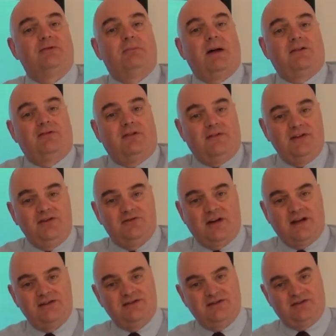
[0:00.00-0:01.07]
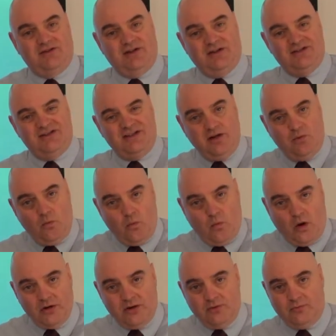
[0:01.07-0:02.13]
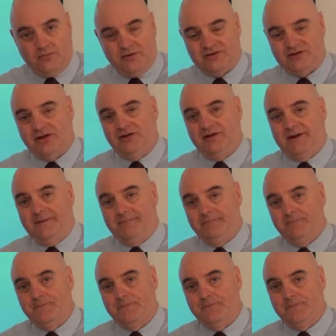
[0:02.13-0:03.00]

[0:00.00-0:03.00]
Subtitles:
a matter of interest so you can see what you would be studying.